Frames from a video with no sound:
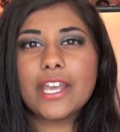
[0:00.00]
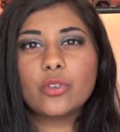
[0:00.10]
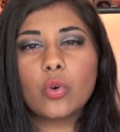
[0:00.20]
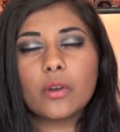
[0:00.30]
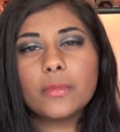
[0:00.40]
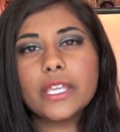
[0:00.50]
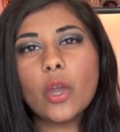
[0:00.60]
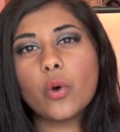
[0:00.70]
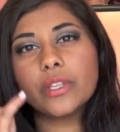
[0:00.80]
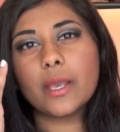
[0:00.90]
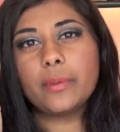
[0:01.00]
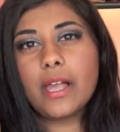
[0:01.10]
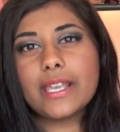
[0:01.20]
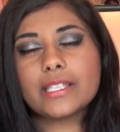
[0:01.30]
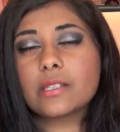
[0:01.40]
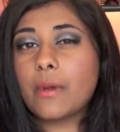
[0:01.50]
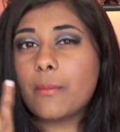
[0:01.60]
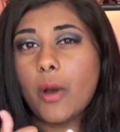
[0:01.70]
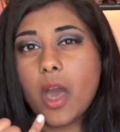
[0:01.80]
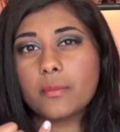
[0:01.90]
I normally only apply it to
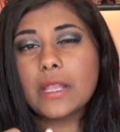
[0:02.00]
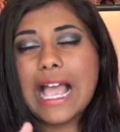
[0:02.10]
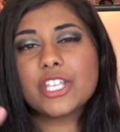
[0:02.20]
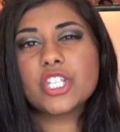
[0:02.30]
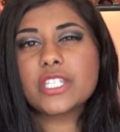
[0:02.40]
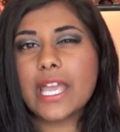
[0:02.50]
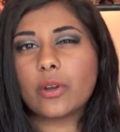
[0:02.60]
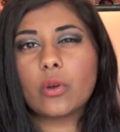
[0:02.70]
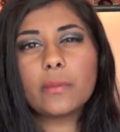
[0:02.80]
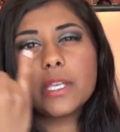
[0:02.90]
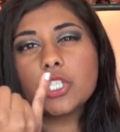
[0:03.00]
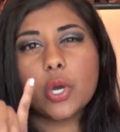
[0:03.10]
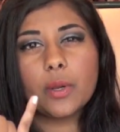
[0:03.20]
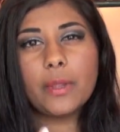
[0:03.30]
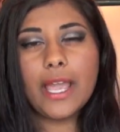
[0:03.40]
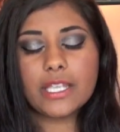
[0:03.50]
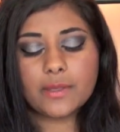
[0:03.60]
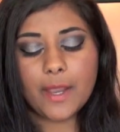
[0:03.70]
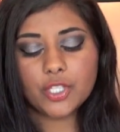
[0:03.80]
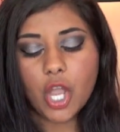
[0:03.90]
my bottom lashes. I normally don't apply
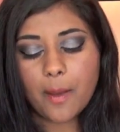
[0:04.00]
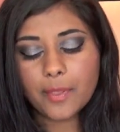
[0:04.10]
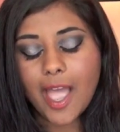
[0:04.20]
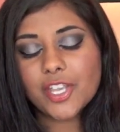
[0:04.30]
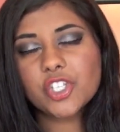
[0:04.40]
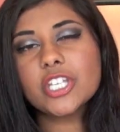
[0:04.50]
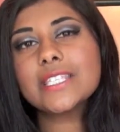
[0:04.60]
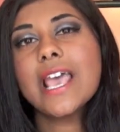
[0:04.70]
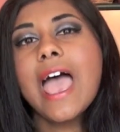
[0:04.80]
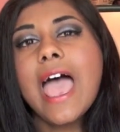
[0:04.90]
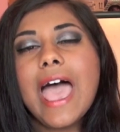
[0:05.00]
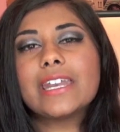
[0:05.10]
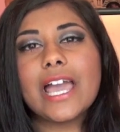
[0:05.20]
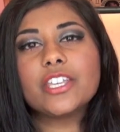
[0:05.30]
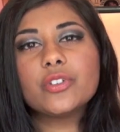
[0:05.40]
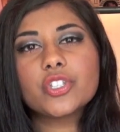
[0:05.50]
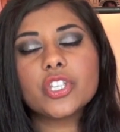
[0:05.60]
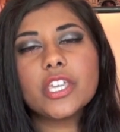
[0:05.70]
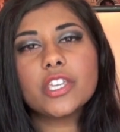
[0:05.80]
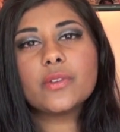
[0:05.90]
it to my top lashes, and I
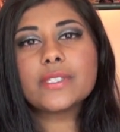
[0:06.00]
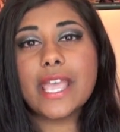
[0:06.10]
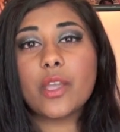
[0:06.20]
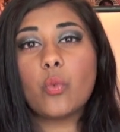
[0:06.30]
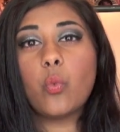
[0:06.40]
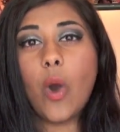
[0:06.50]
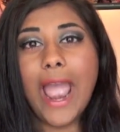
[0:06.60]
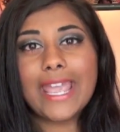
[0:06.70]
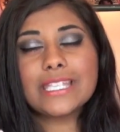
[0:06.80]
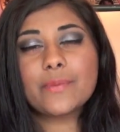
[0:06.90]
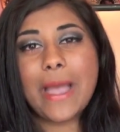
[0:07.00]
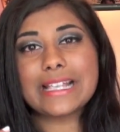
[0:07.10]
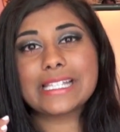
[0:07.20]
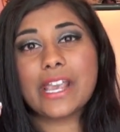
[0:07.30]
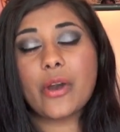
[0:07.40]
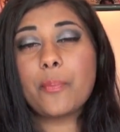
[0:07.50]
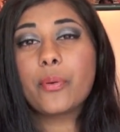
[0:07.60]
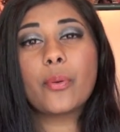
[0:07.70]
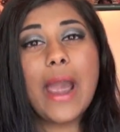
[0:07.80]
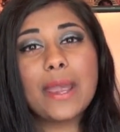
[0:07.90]
usually use a white
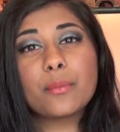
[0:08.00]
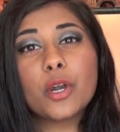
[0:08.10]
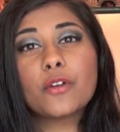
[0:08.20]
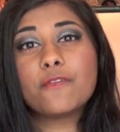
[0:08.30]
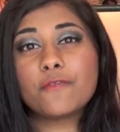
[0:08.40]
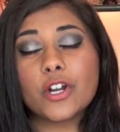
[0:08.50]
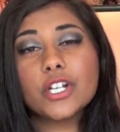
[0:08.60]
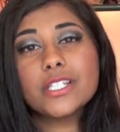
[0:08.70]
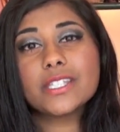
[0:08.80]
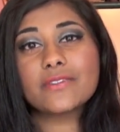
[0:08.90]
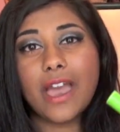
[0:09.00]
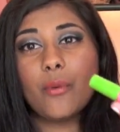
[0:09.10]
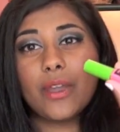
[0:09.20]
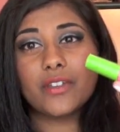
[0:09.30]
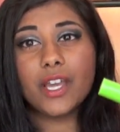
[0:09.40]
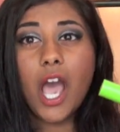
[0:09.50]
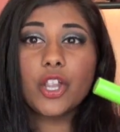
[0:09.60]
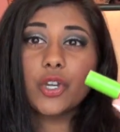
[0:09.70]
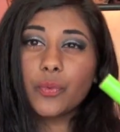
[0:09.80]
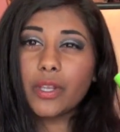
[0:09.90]
mascara primer first. That way the
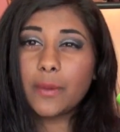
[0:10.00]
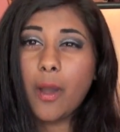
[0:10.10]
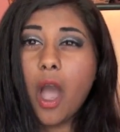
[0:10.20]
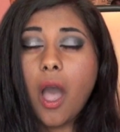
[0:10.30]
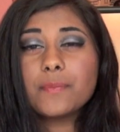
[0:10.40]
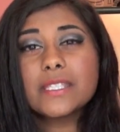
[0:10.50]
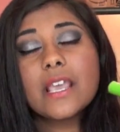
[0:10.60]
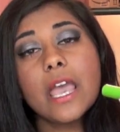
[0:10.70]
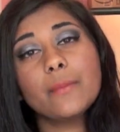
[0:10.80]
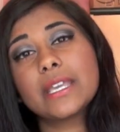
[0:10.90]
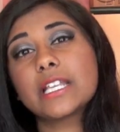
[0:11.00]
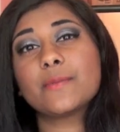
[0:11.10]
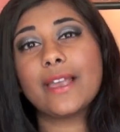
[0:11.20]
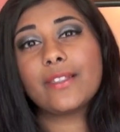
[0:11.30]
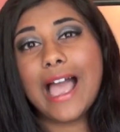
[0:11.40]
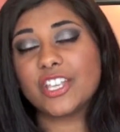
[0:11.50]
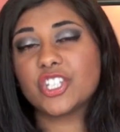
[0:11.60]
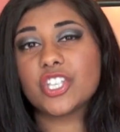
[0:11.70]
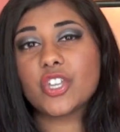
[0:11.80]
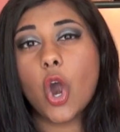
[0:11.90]
color really pops because my
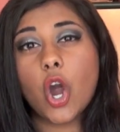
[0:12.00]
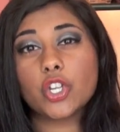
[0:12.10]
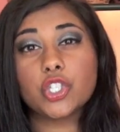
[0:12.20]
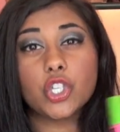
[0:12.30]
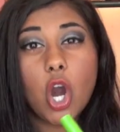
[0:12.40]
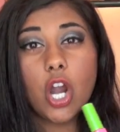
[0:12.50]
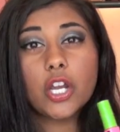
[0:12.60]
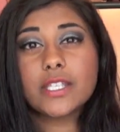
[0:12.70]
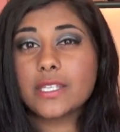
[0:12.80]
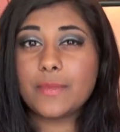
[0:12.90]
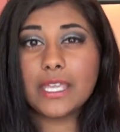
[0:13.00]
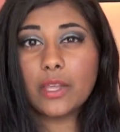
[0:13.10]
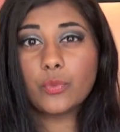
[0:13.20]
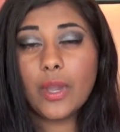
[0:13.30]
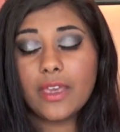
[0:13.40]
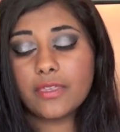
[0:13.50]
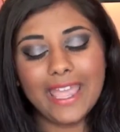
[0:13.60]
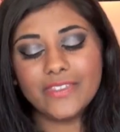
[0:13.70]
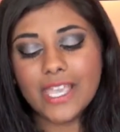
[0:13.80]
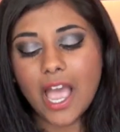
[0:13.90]
lashes are dark to begin with.
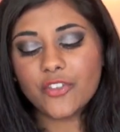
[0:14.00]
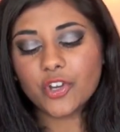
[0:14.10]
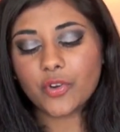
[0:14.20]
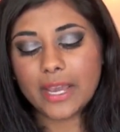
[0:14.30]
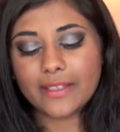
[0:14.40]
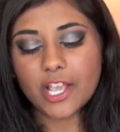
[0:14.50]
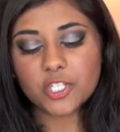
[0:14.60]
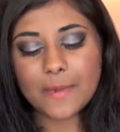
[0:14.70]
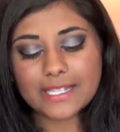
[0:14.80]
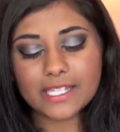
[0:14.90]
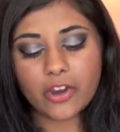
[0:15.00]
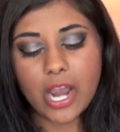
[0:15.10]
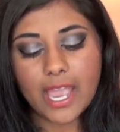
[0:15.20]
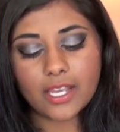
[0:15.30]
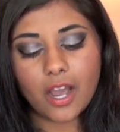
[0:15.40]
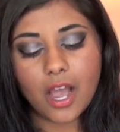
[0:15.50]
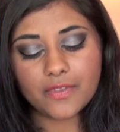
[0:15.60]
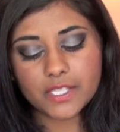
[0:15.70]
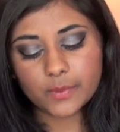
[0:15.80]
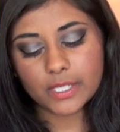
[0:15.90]
And the other Great Lash mascara I
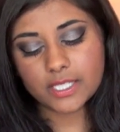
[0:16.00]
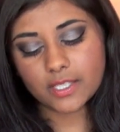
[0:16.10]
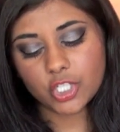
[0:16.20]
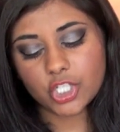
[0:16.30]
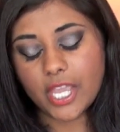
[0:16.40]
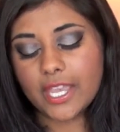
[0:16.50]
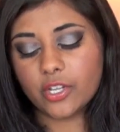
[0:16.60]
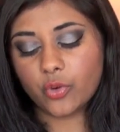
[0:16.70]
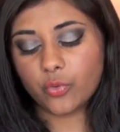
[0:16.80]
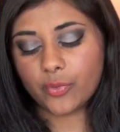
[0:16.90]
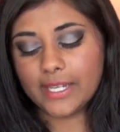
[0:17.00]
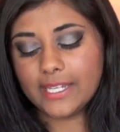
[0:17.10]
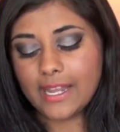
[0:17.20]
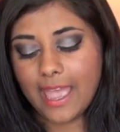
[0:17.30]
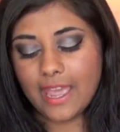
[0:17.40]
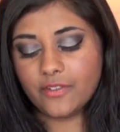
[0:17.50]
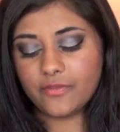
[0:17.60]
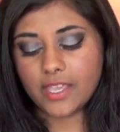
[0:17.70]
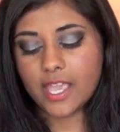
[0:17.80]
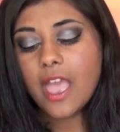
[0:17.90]
got, this one is in the shade Green
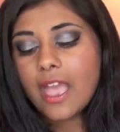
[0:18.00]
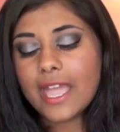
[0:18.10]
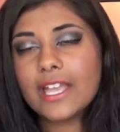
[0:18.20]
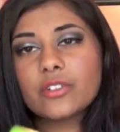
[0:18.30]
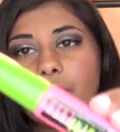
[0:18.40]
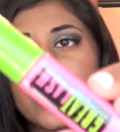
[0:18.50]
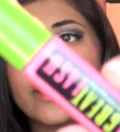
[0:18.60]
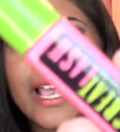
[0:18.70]
Envy, and Great